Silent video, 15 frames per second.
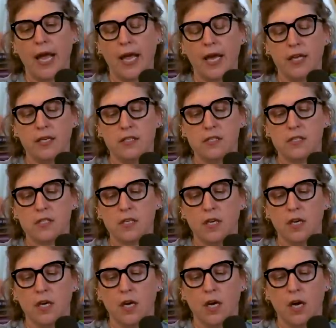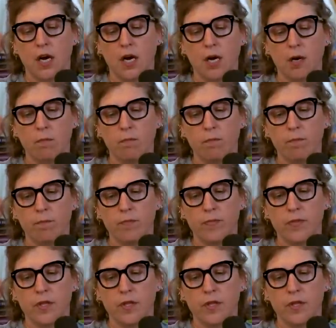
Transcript: and um,